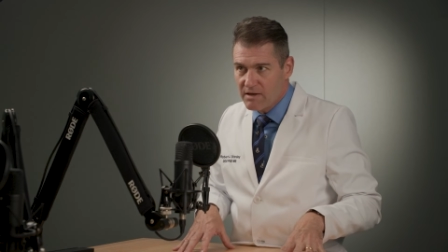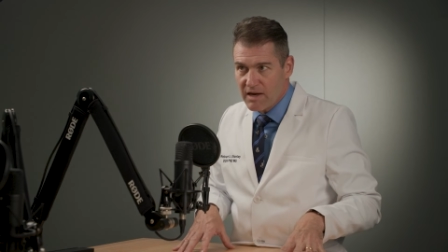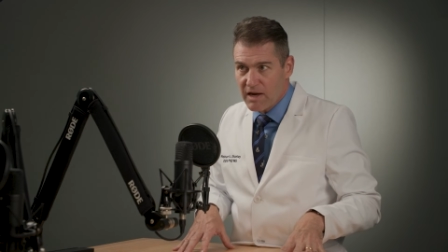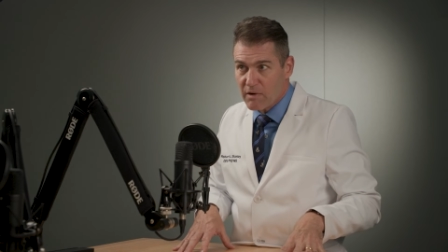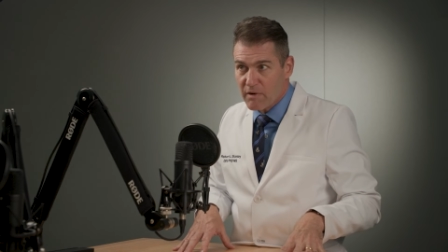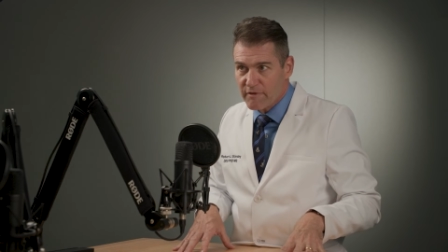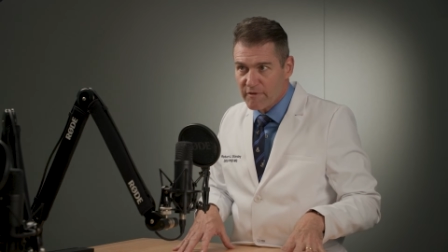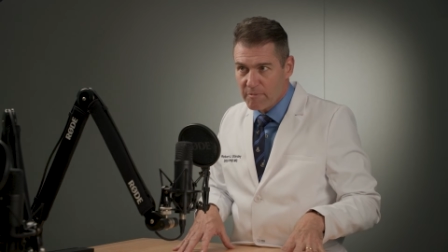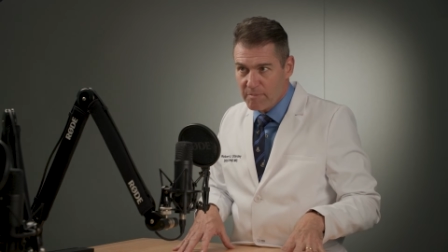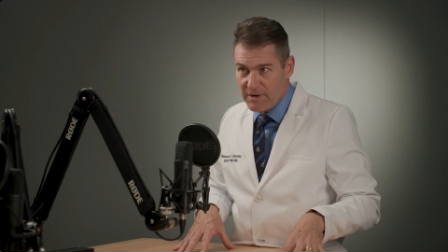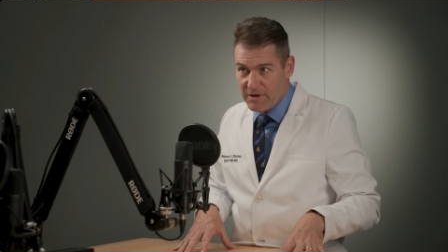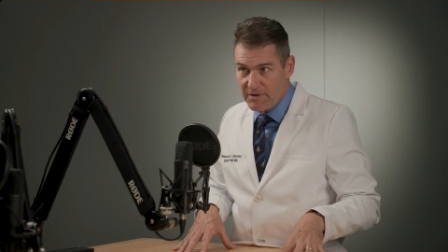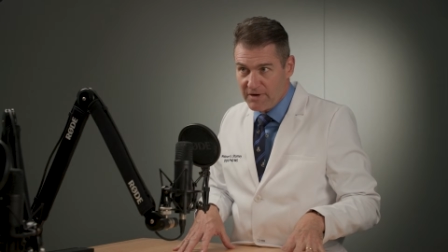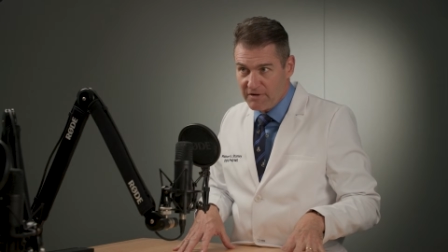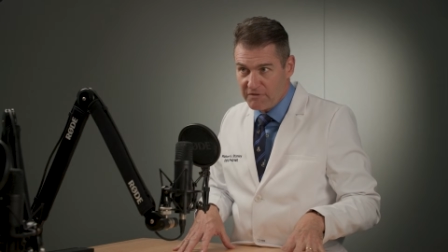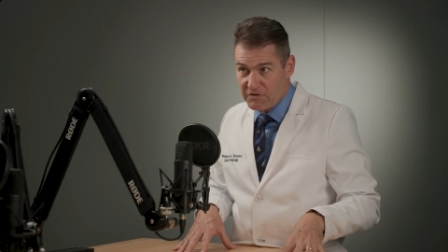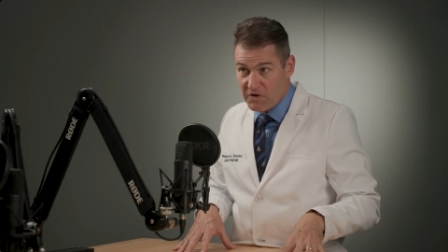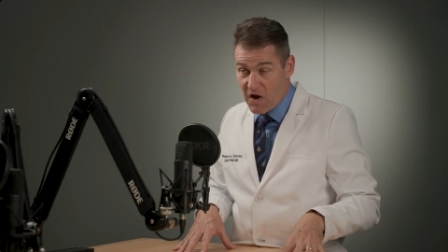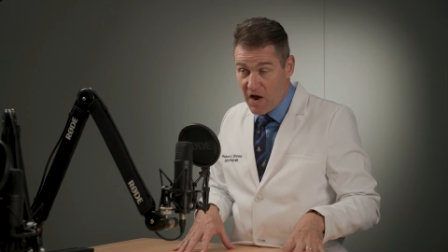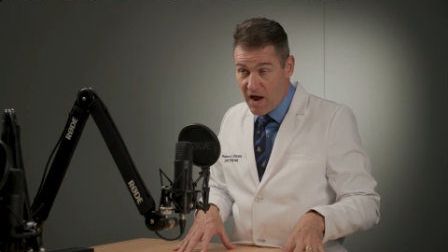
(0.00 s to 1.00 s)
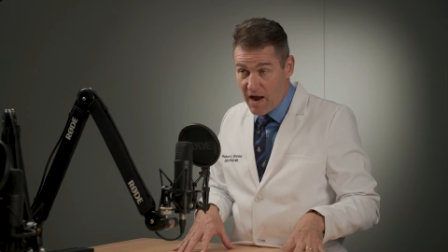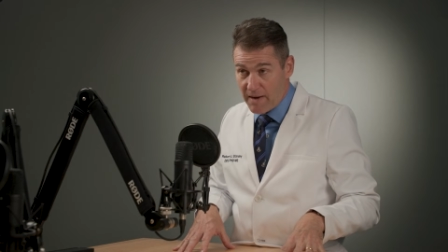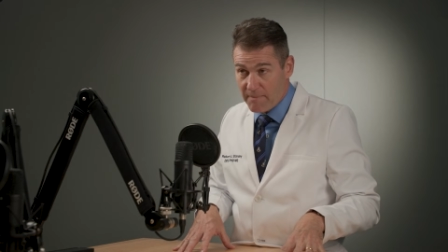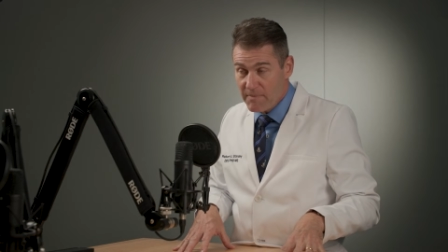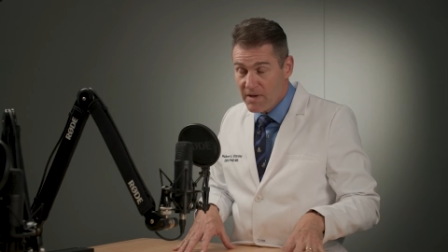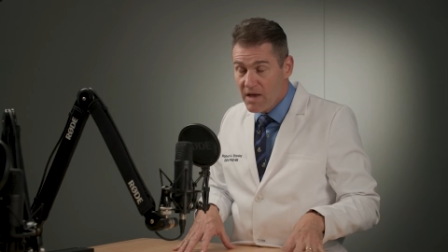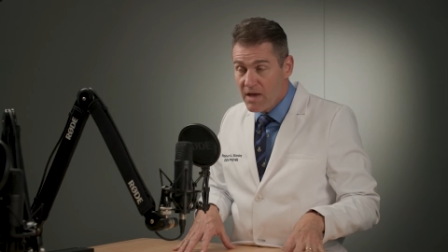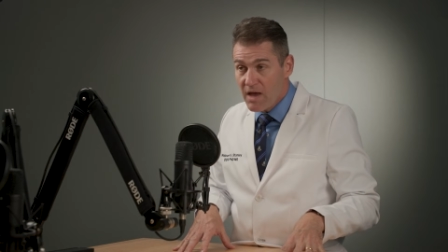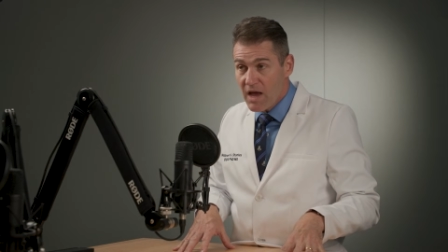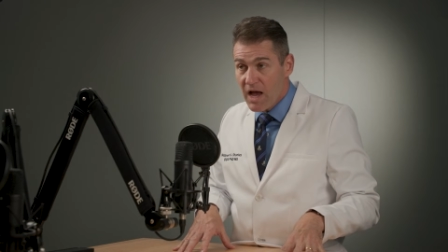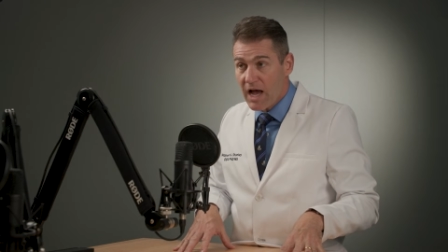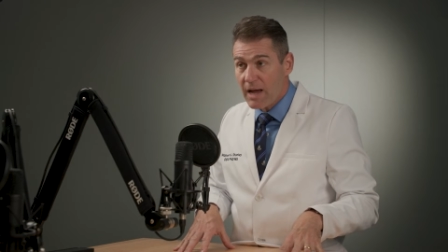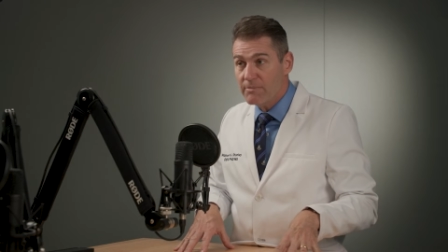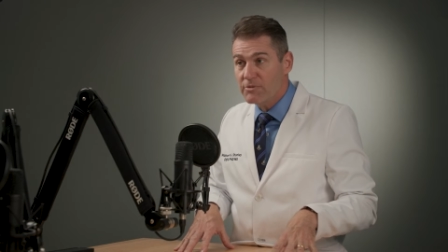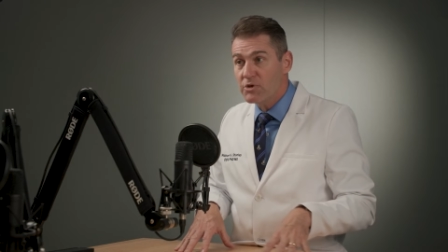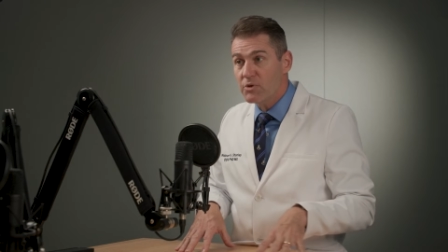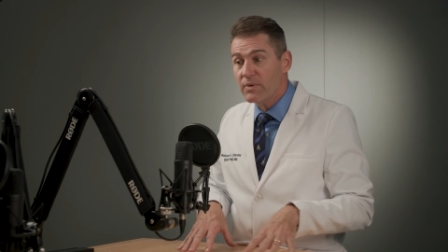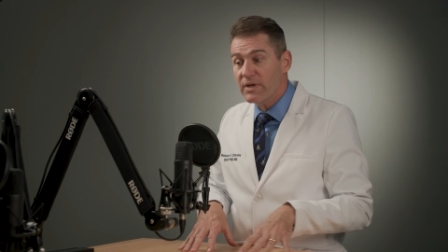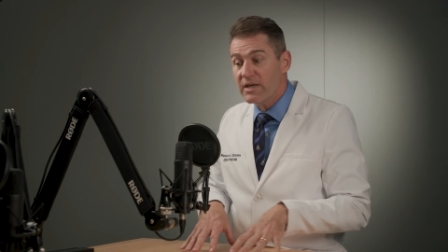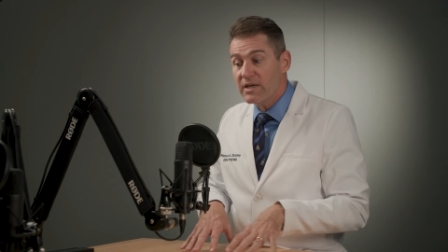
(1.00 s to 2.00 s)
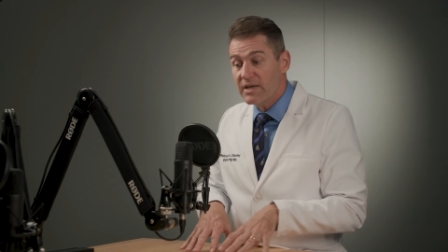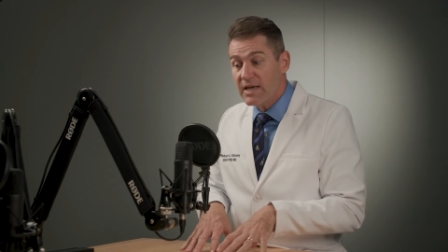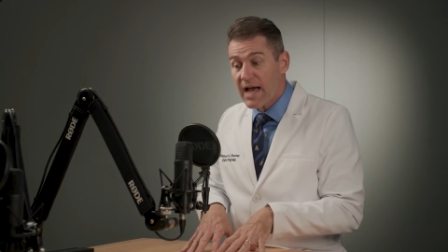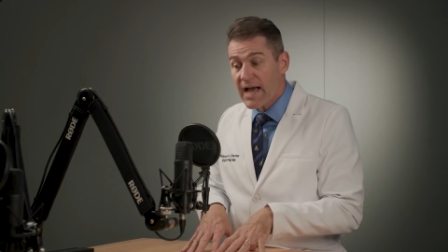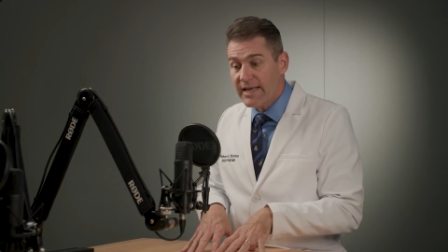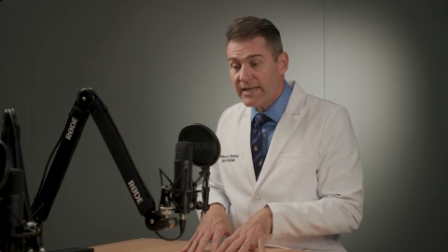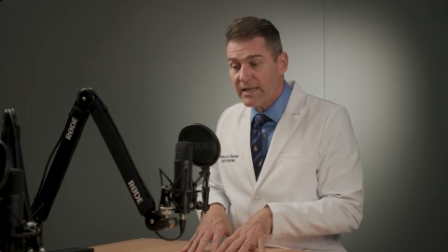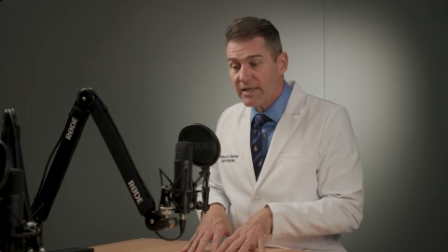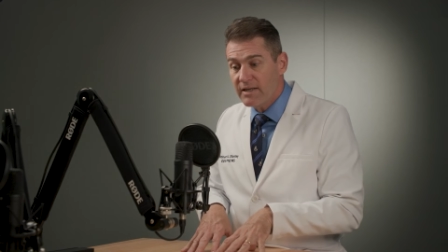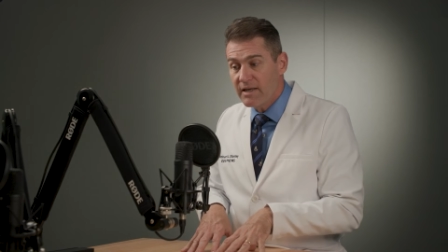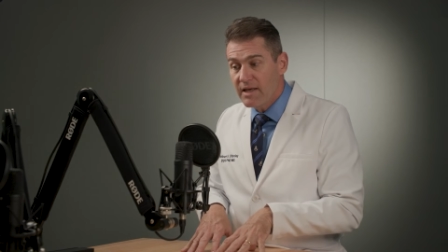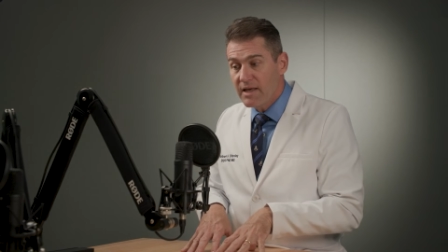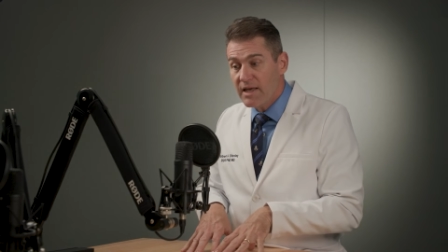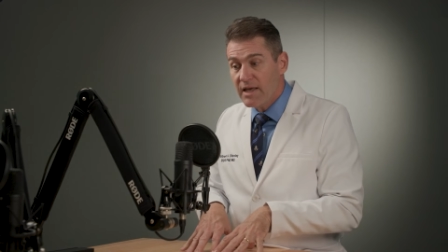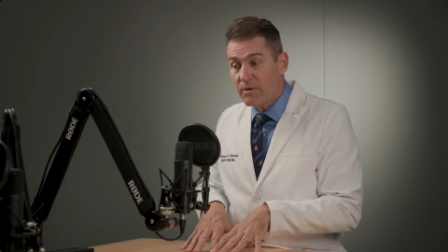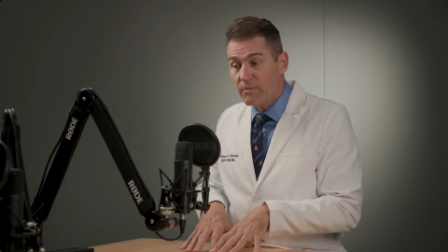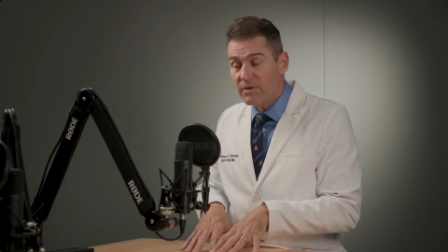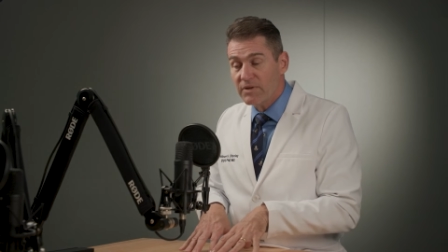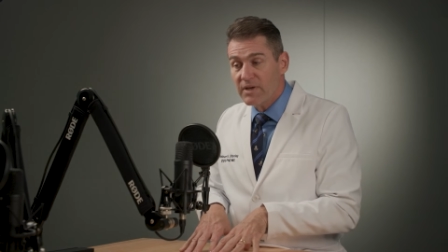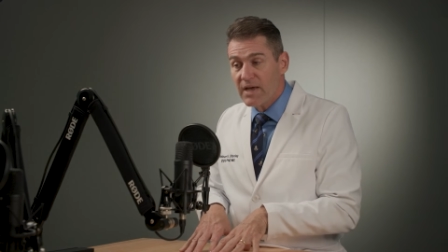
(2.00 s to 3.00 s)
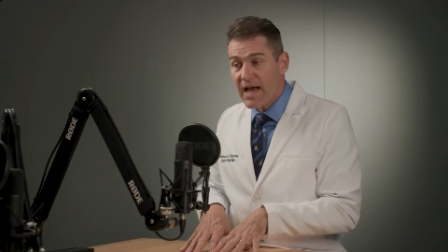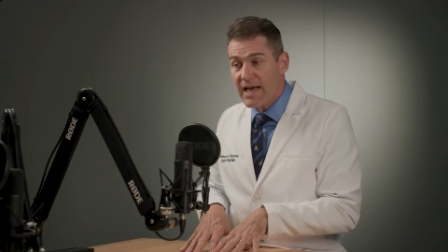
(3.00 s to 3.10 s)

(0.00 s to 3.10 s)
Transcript: however period of time. I'm doing guided. And with